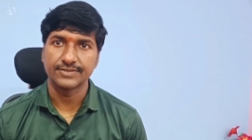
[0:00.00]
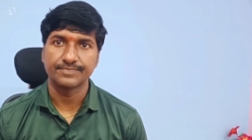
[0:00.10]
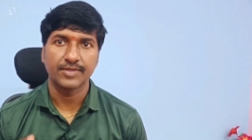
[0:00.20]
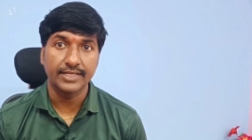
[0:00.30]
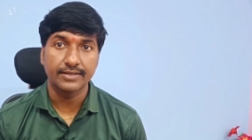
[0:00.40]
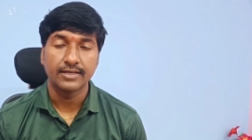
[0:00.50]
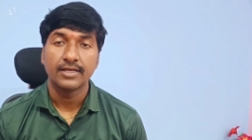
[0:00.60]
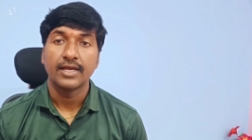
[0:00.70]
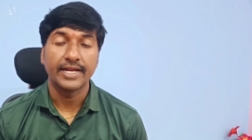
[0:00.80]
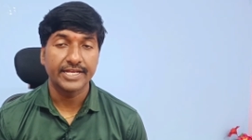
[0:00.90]
So then,
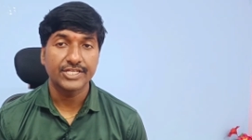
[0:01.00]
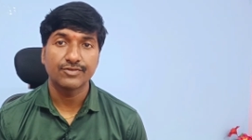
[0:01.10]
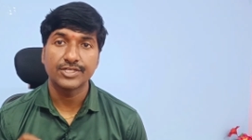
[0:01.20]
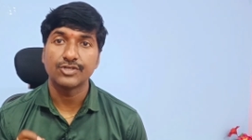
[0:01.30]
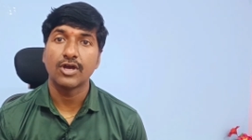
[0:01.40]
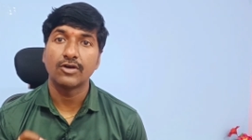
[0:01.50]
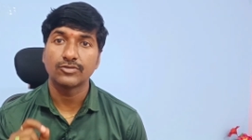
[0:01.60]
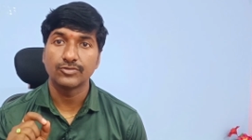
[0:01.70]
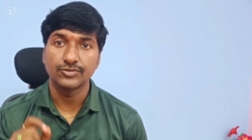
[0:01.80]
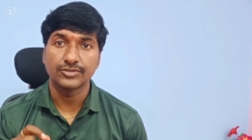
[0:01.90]
and next one, you
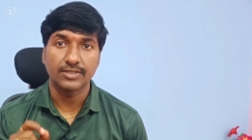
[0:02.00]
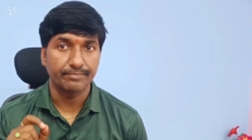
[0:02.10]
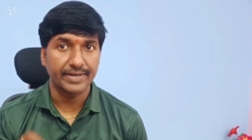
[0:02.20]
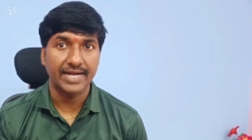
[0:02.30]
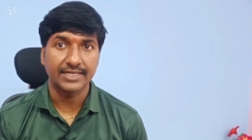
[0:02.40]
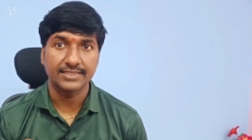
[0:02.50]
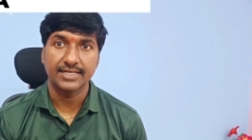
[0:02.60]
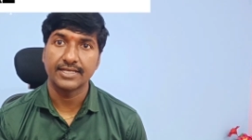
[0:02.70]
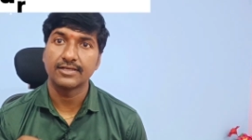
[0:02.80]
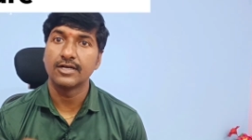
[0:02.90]
have to do some
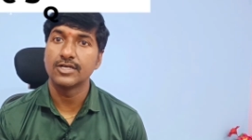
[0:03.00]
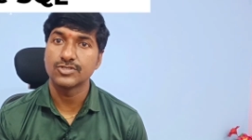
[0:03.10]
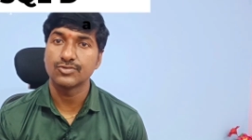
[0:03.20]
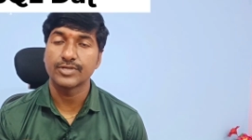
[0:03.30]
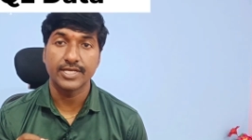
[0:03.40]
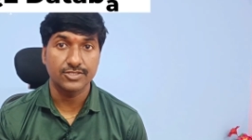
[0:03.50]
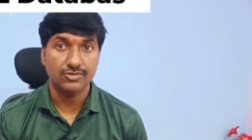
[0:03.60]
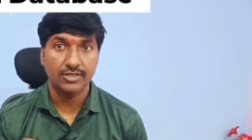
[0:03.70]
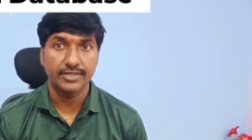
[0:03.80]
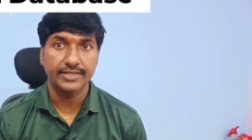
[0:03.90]
practice like Azure
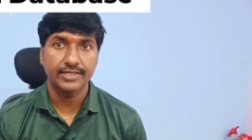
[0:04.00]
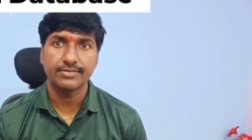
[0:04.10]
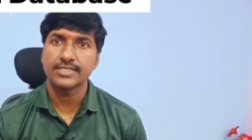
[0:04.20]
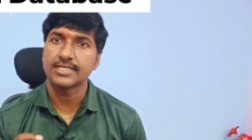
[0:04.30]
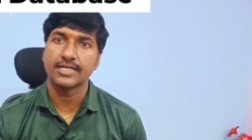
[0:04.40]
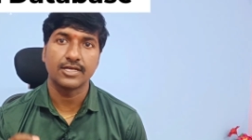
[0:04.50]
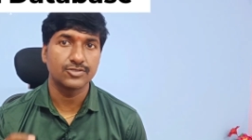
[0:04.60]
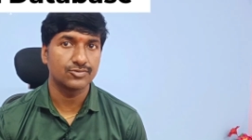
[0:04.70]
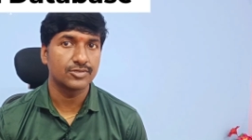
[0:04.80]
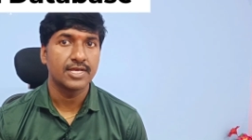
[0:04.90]
SQL database and
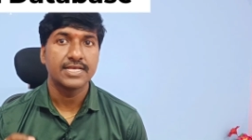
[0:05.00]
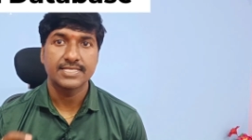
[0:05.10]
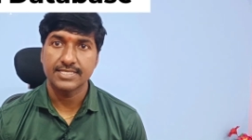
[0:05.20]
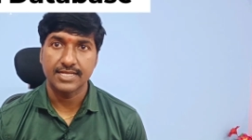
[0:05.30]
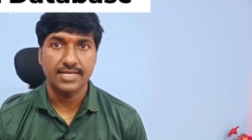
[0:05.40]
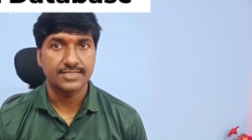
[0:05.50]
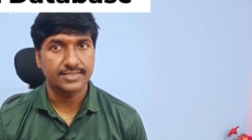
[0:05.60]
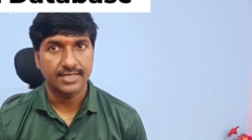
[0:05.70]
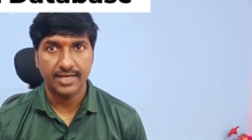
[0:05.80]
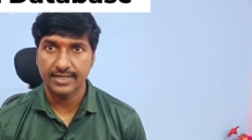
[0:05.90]
Azure
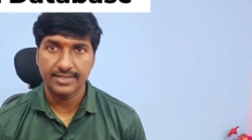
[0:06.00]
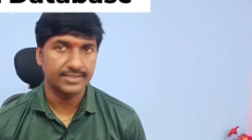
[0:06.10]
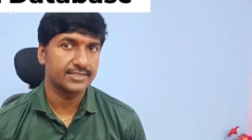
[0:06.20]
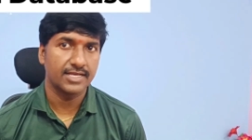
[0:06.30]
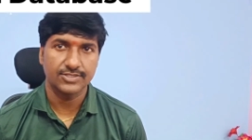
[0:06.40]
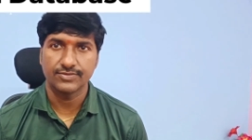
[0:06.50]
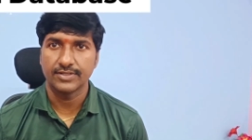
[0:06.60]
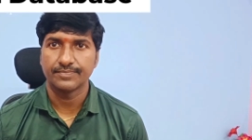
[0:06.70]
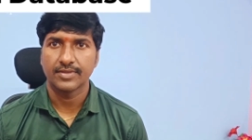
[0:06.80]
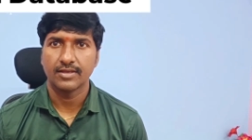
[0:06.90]
Synapse analytics as
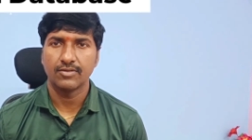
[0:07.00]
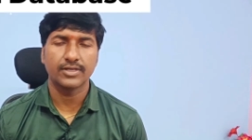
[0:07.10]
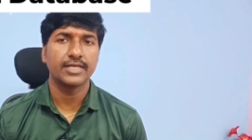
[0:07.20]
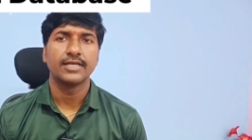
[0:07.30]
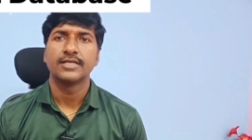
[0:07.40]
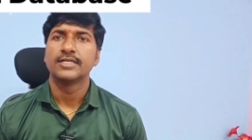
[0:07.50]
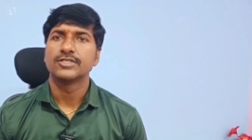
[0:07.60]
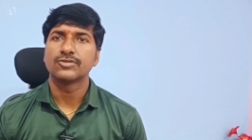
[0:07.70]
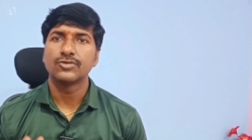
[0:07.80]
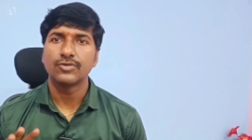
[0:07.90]
well. Okay,
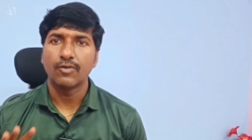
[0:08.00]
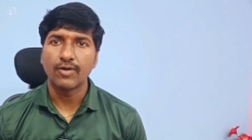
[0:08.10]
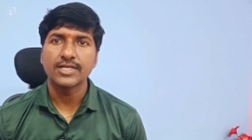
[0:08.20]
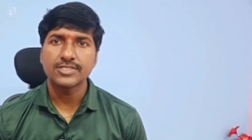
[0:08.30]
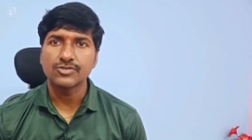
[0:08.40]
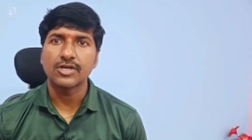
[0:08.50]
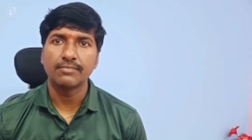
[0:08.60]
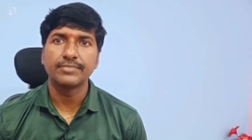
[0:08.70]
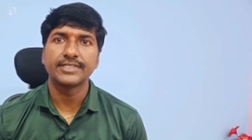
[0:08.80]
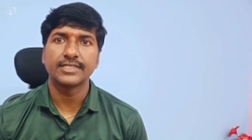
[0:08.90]
so once you
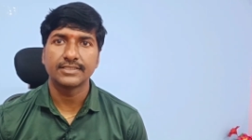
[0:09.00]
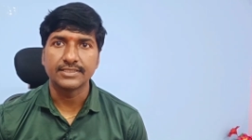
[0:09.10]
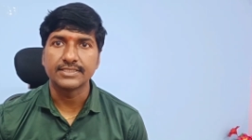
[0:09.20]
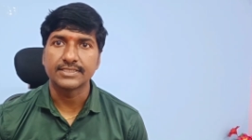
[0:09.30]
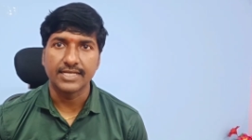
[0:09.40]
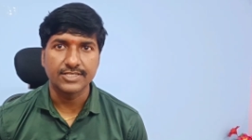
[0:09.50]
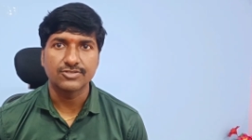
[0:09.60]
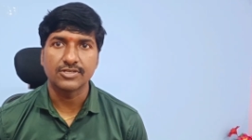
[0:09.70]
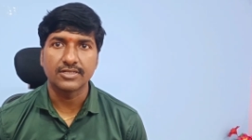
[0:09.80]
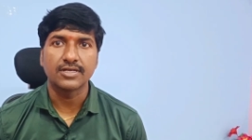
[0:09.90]
completed these
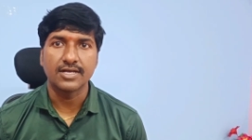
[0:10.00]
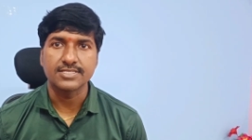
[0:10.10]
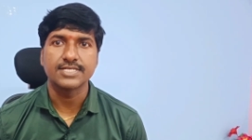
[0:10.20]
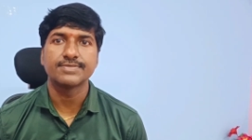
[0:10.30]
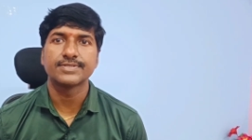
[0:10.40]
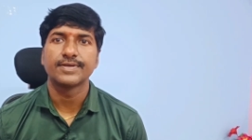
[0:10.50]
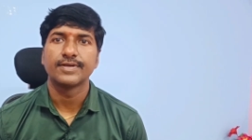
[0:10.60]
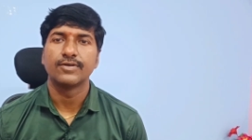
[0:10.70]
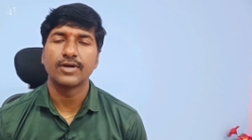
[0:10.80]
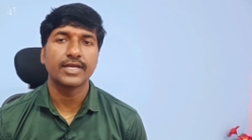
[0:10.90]
SQL concepts,
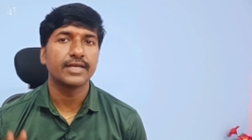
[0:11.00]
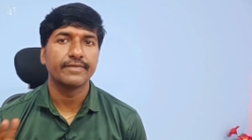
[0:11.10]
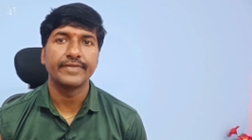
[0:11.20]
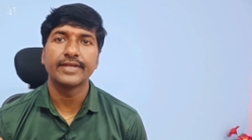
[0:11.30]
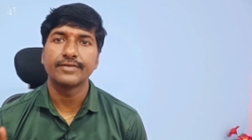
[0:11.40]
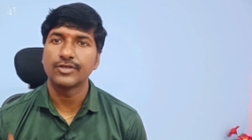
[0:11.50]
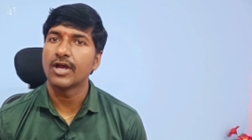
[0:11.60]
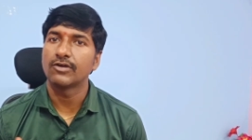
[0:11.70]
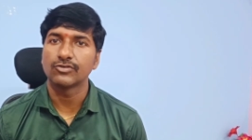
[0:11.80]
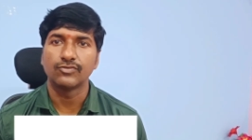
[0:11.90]
okay, then
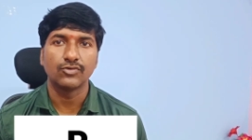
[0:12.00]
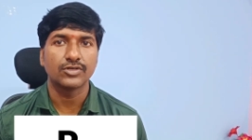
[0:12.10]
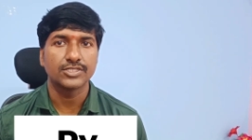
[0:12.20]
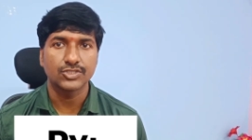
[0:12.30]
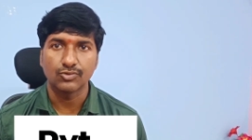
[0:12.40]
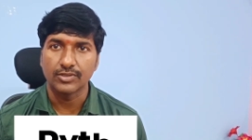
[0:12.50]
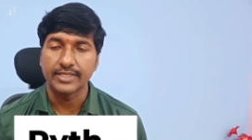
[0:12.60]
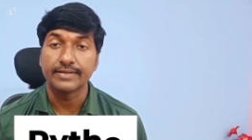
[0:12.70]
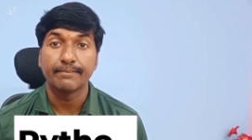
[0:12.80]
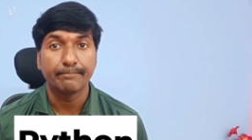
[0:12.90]
you have to focus to
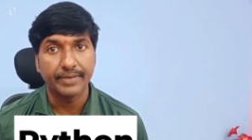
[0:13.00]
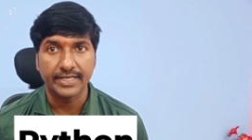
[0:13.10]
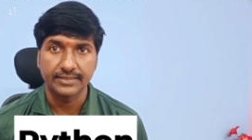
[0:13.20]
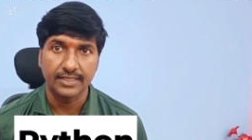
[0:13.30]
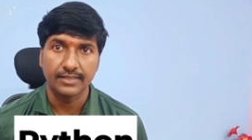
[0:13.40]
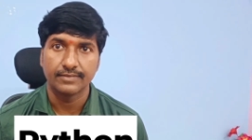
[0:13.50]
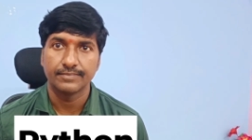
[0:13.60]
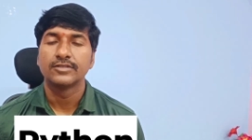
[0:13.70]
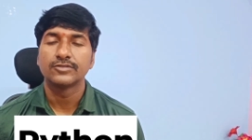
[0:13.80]
learn Python.